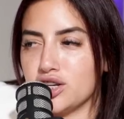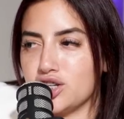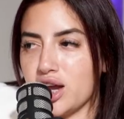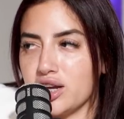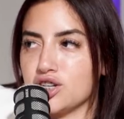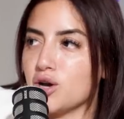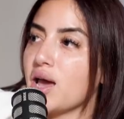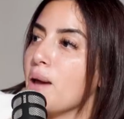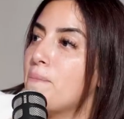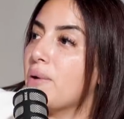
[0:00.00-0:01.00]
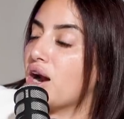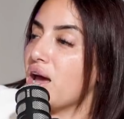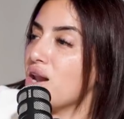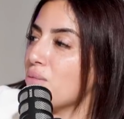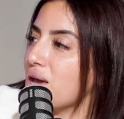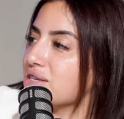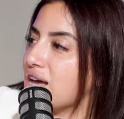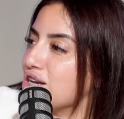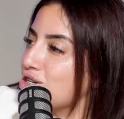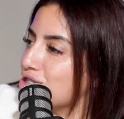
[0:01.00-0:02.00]
Sheesh. Okay. But anyways,
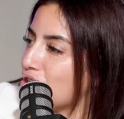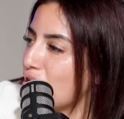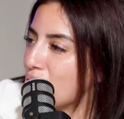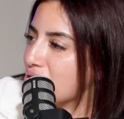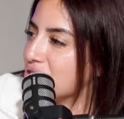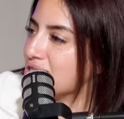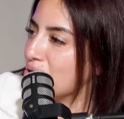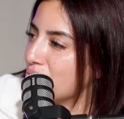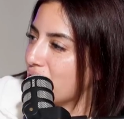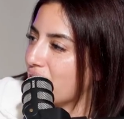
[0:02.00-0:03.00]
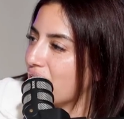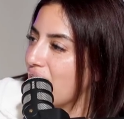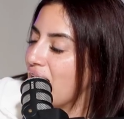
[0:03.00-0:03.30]
I just thought about something.